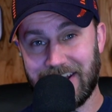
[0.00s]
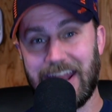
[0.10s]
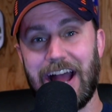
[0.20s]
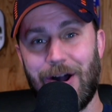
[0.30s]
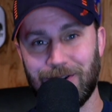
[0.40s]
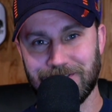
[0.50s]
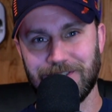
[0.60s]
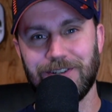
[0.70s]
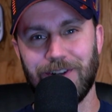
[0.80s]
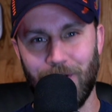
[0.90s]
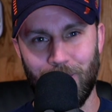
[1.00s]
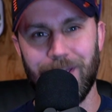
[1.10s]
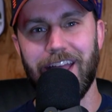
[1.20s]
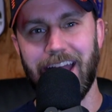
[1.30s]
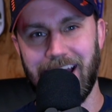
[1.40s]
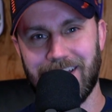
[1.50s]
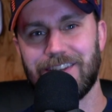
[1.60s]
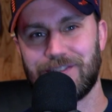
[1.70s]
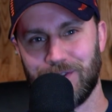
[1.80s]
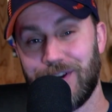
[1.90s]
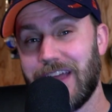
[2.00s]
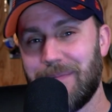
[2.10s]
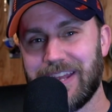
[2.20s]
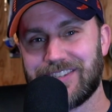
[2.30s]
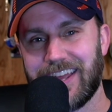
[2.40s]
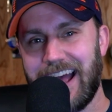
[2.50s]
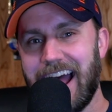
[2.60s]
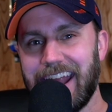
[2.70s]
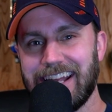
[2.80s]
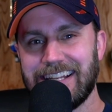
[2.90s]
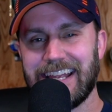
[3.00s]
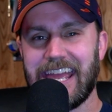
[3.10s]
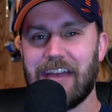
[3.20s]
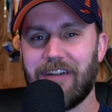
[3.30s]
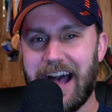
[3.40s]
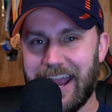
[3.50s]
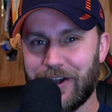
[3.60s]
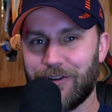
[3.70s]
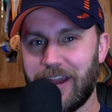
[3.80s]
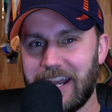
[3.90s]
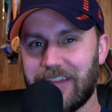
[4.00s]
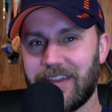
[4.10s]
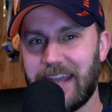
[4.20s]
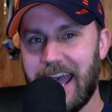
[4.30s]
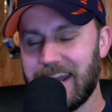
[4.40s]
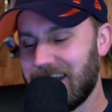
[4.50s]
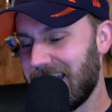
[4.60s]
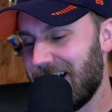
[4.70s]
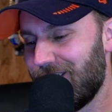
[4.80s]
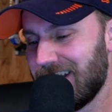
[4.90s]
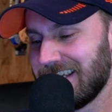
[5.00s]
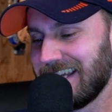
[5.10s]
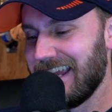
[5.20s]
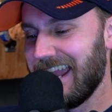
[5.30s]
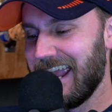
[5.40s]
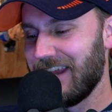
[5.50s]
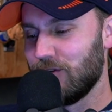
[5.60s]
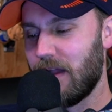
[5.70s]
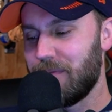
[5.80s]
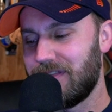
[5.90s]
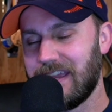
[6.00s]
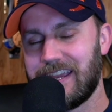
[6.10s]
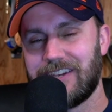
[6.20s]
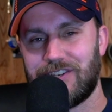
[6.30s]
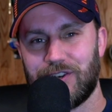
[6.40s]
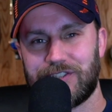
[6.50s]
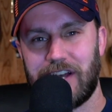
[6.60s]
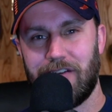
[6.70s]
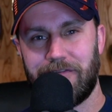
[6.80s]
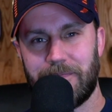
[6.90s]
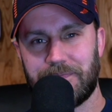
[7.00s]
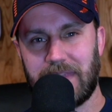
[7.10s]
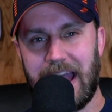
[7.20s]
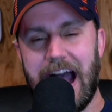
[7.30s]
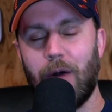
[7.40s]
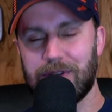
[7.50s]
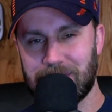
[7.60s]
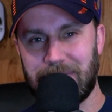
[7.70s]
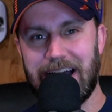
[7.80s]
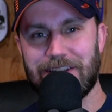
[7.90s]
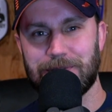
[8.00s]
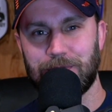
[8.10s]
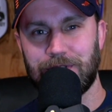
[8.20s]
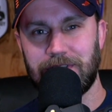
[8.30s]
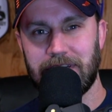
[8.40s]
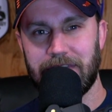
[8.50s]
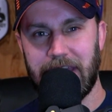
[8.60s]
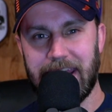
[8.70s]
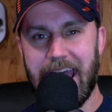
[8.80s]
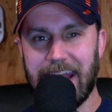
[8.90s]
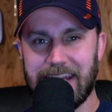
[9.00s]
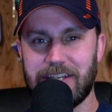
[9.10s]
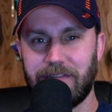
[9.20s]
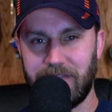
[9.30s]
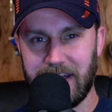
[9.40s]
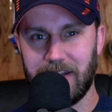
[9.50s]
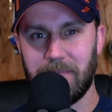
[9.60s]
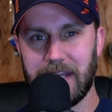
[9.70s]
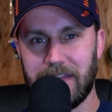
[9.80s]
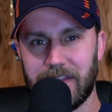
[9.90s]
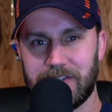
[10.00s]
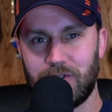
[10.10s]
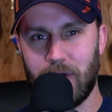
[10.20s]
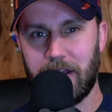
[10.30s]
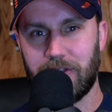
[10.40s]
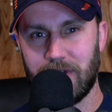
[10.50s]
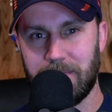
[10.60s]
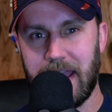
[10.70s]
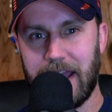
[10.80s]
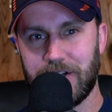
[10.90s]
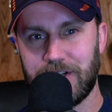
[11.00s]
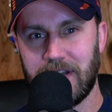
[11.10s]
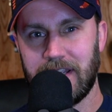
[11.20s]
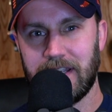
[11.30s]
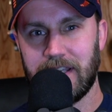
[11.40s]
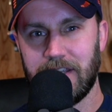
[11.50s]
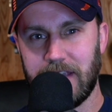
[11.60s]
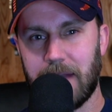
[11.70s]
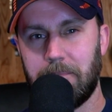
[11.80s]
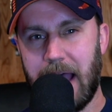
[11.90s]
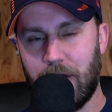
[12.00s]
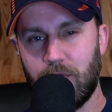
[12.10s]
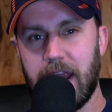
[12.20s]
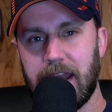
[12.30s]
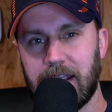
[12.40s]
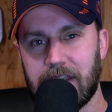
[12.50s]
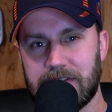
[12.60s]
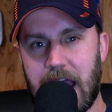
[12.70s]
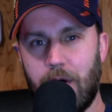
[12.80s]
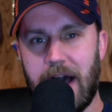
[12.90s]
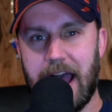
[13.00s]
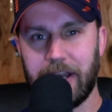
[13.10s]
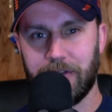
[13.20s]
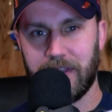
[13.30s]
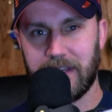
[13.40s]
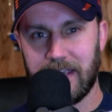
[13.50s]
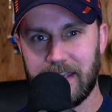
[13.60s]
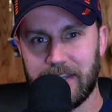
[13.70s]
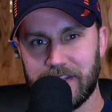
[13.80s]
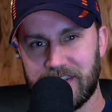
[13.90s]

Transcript: now. Oh yeah. So that means that I have a higher rating than Eddie now. And you might be thinking to yourself, how is it possible that Eddie defeated me in this 2 out of 3 match, yet my rating is now higher than his?